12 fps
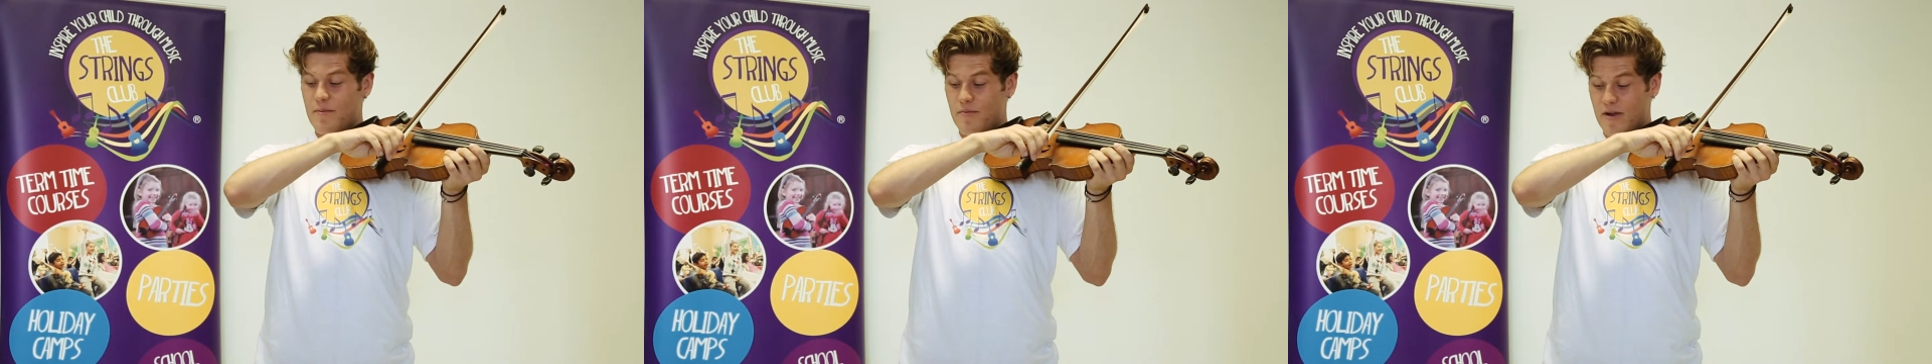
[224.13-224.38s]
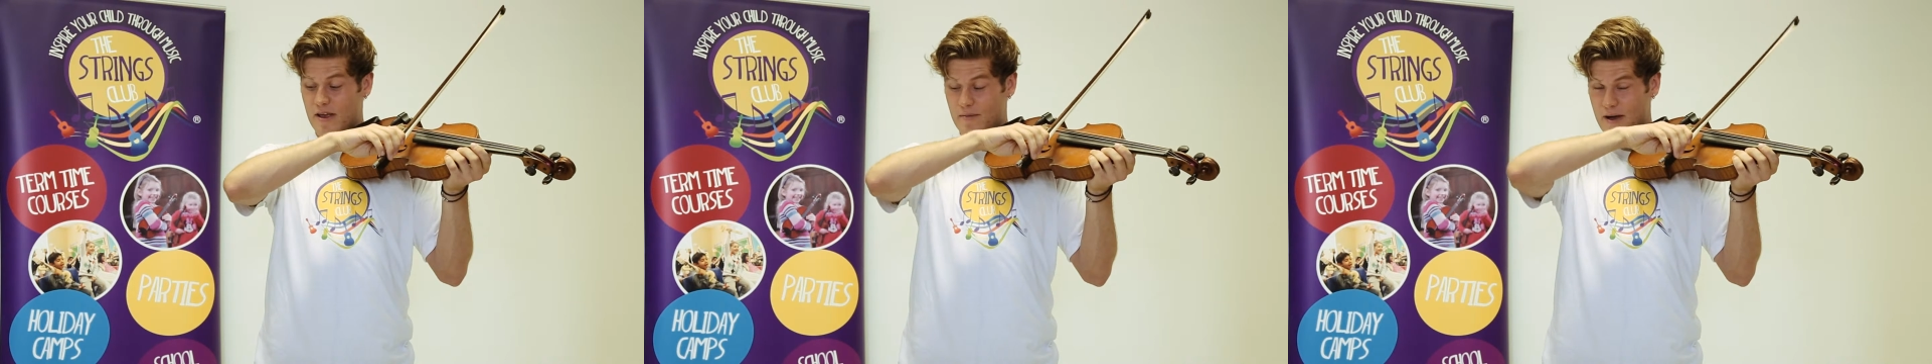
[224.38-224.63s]

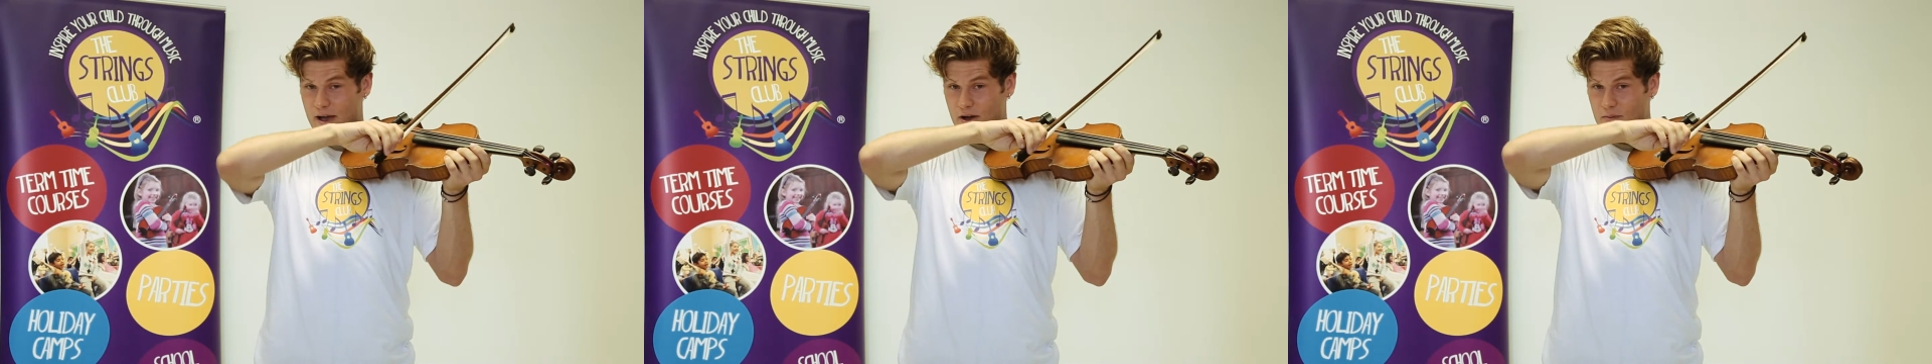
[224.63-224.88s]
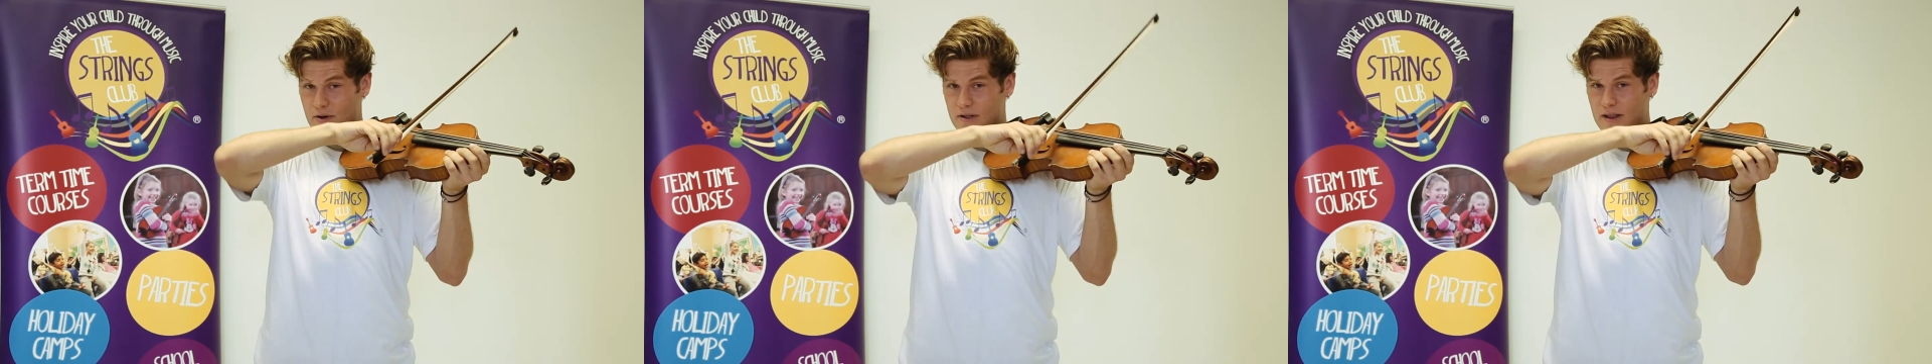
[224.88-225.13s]
bringing my
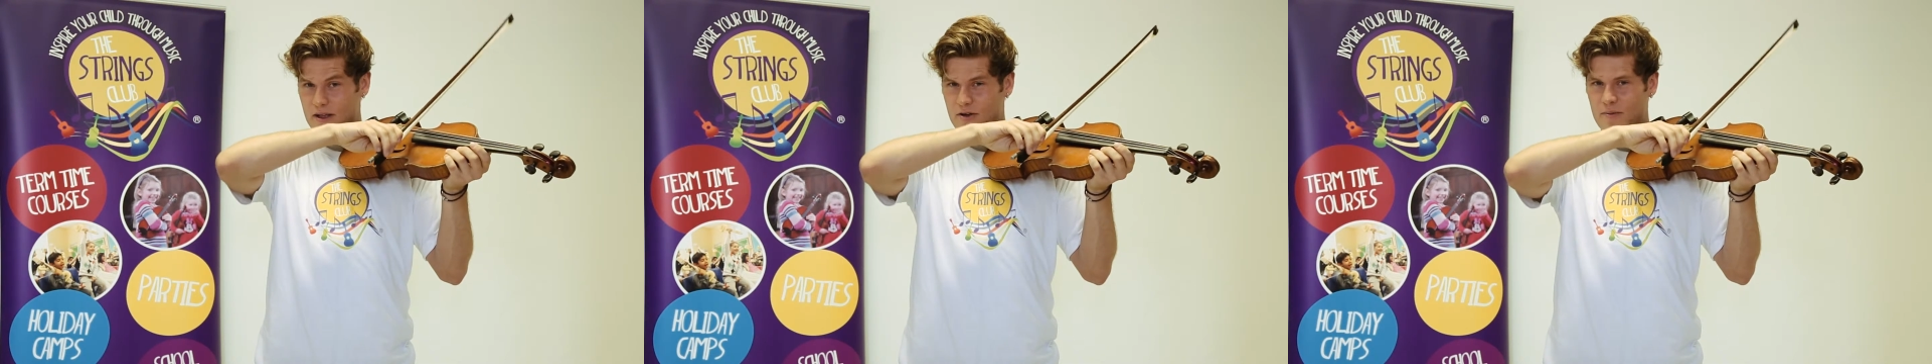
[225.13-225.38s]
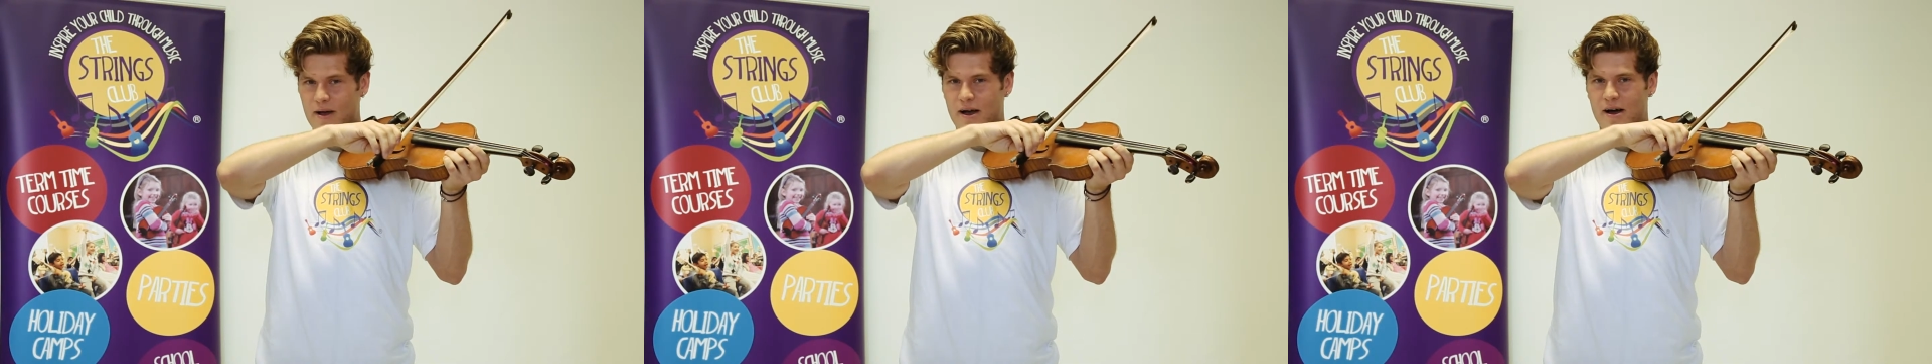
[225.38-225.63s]
elbow a
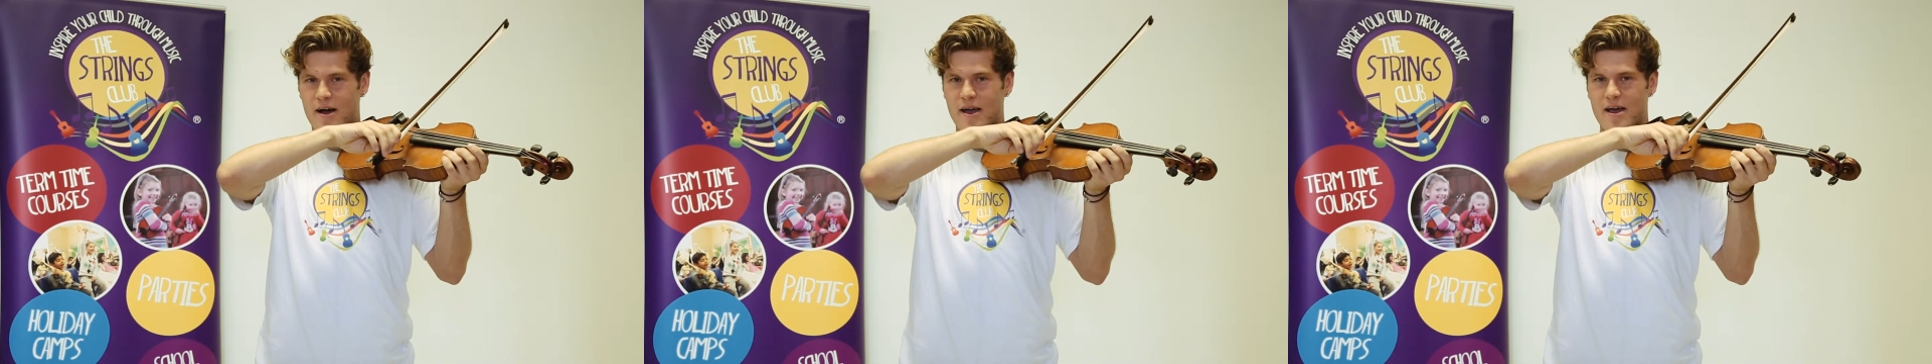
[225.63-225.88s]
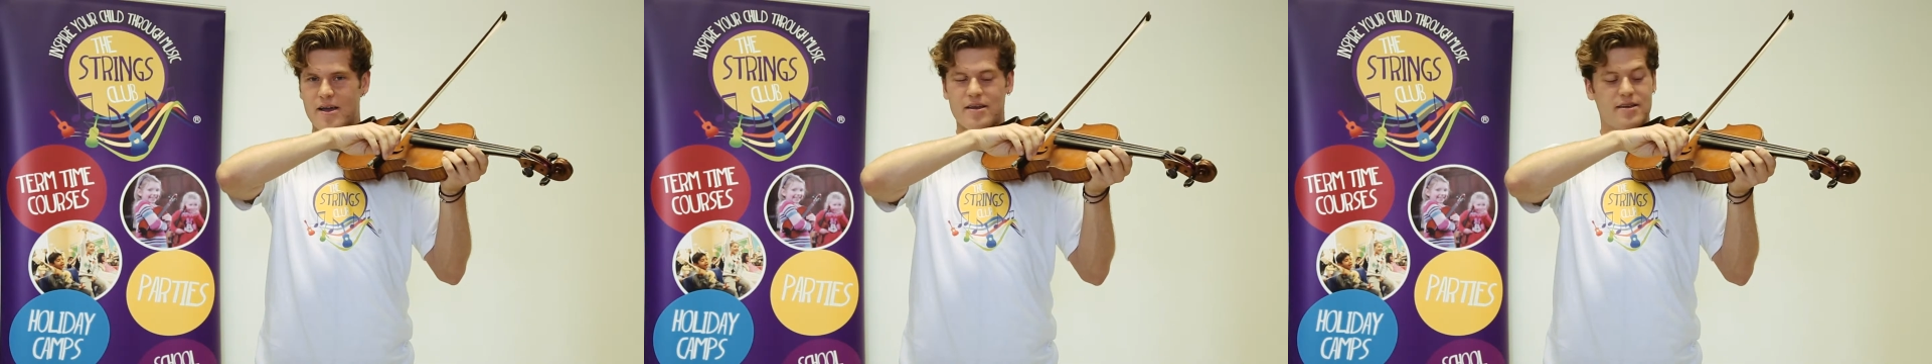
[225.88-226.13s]
little bit
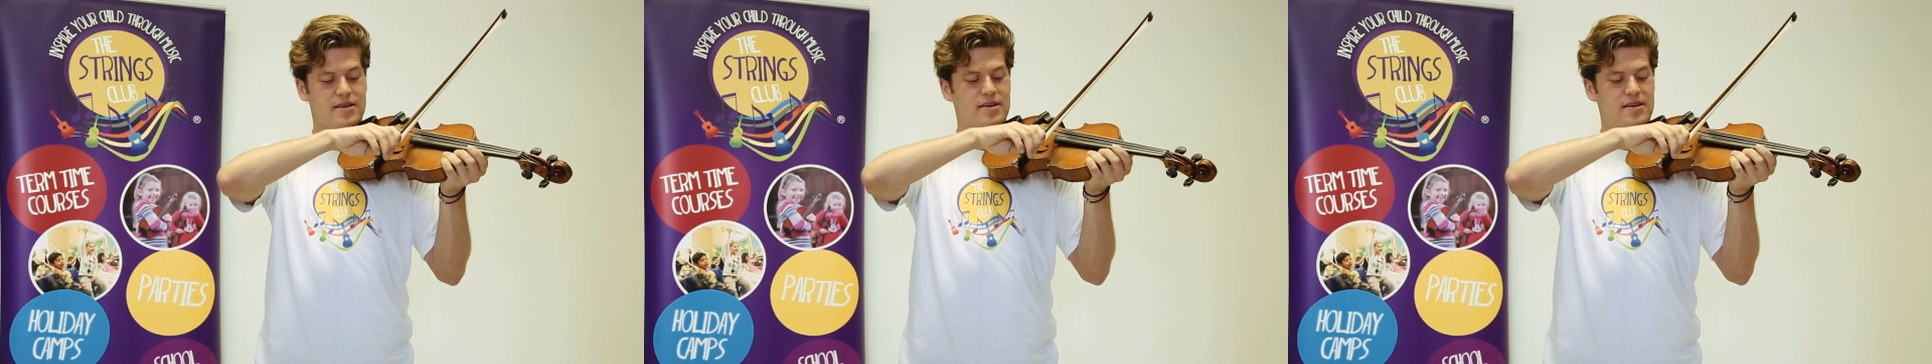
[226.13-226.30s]
higher,